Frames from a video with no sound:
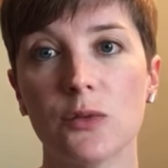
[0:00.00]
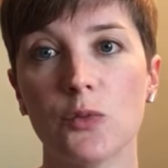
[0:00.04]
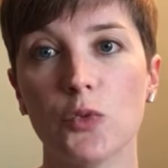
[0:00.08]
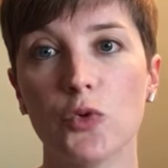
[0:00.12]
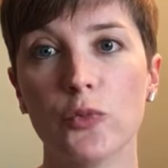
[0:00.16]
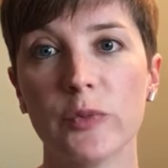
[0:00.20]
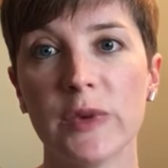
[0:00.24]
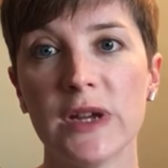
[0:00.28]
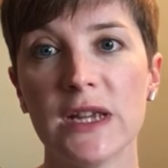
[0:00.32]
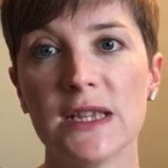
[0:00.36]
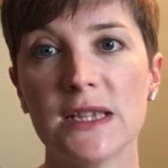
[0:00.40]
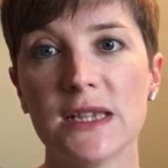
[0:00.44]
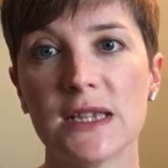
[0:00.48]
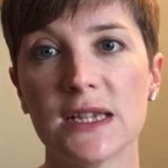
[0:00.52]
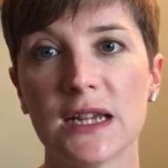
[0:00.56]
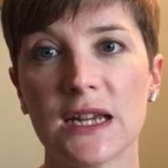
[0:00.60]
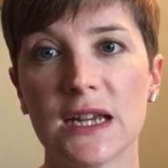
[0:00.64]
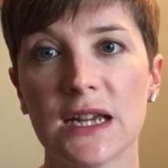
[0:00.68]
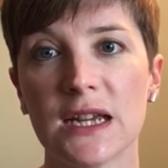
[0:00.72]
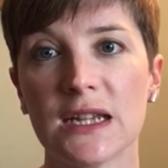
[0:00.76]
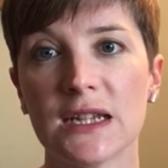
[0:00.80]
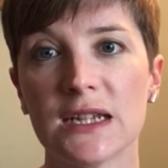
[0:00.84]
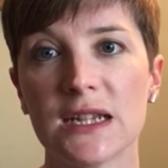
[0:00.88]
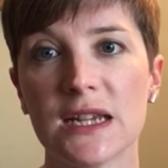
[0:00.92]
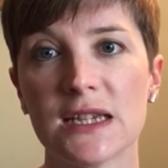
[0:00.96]
the moment
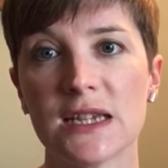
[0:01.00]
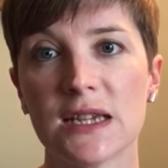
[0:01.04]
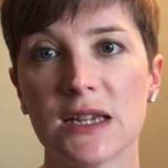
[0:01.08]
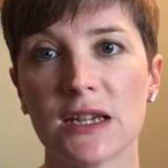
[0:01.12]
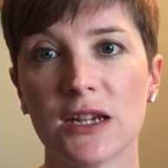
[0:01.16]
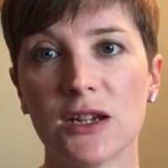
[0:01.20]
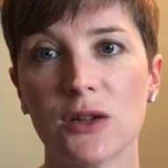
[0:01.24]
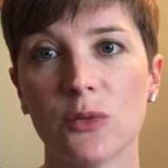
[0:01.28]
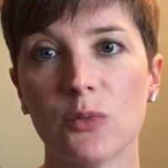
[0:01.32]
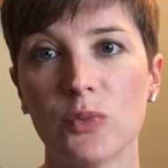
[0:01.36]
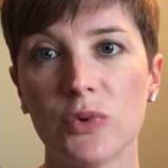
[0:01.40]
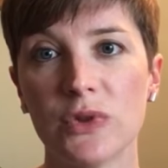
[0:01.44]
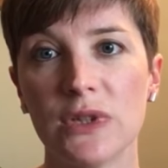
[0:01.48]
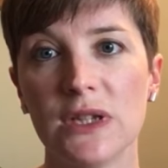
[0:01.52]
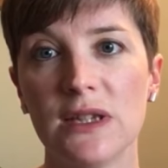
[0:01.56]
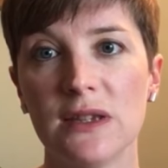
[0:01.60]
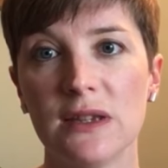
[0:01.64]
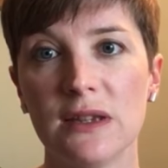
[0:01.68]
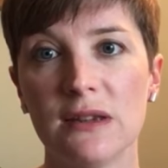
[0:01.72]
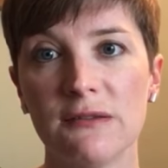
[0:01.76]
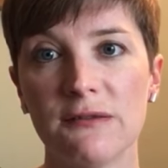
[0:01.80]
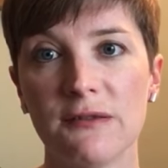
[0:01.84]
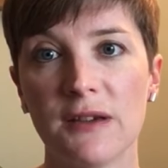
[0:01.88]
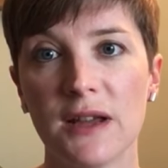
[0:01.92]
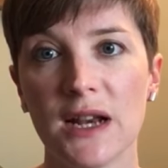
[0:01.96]
and isn't
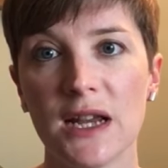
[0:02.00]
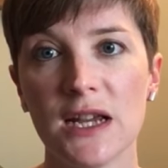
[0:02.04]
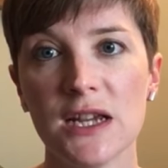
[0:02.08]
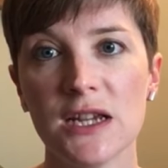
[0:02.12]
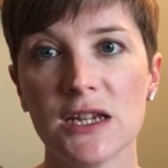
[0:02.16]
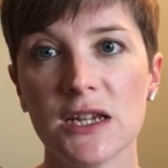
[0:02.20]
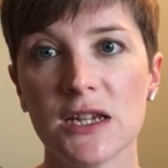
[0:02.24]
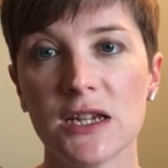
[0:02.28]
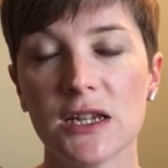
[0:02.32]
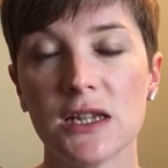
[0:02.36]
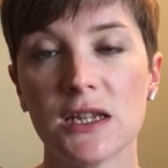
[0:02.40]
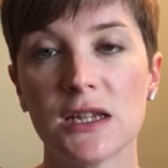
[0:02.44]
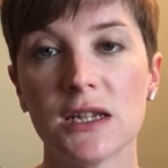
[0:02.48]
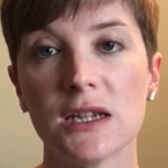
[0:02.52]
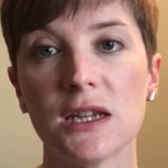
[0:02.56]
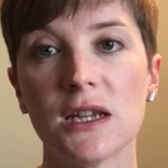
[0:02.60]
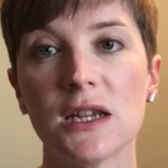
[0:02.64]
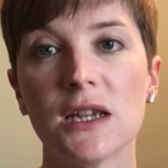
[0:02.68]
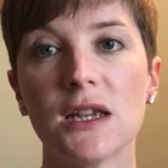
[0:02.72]
completely finished.